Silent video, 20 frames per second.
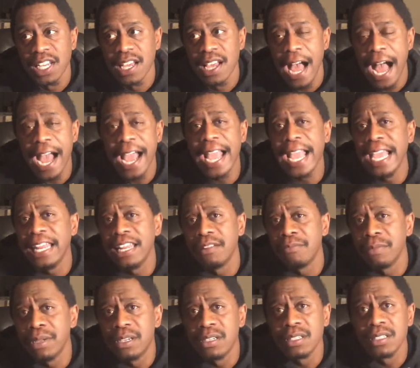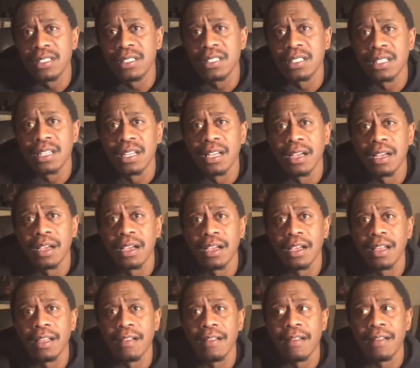I ate it because
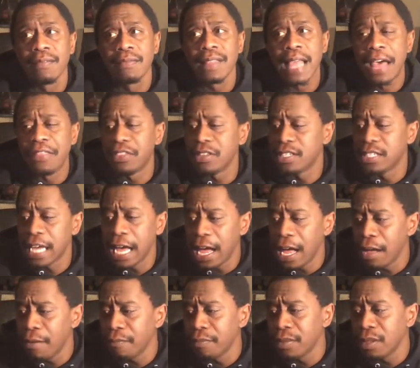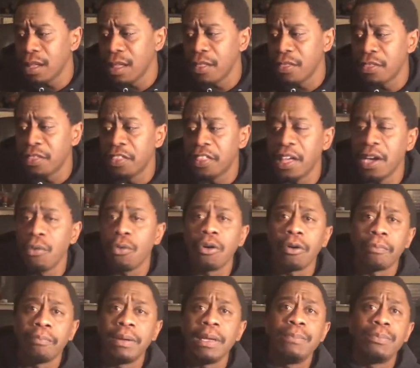at the time, there were
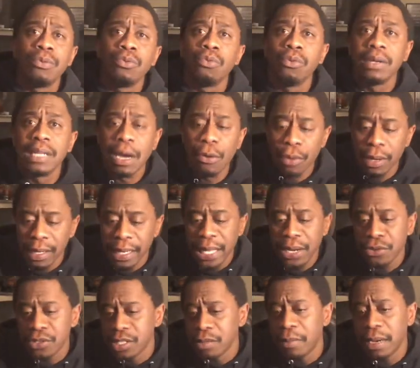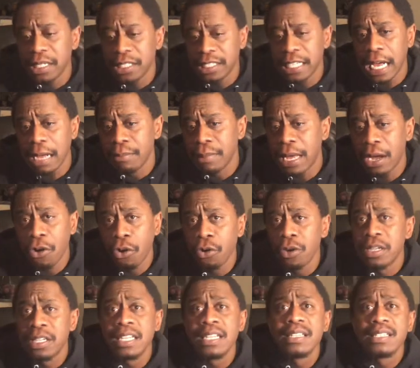people that were leaders in my shop that heard it,
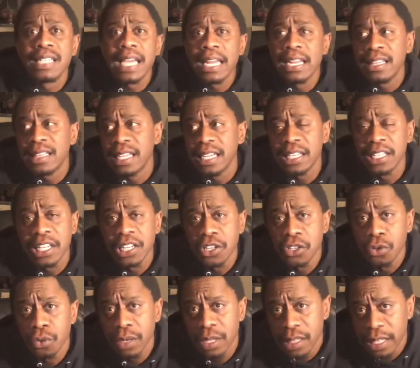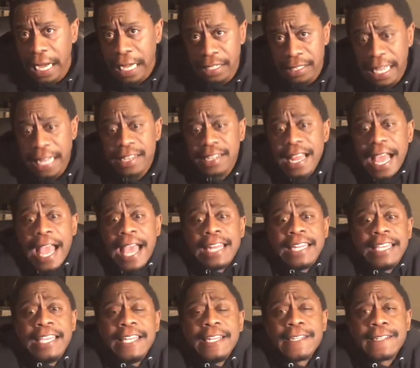didn't say anything, didn't do anything. I had to
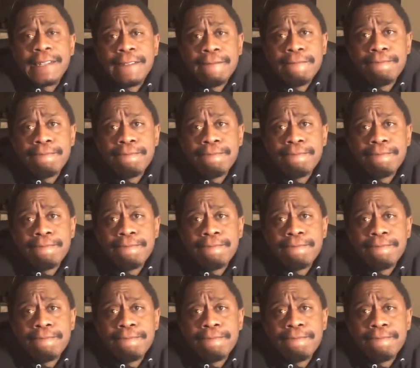eat it.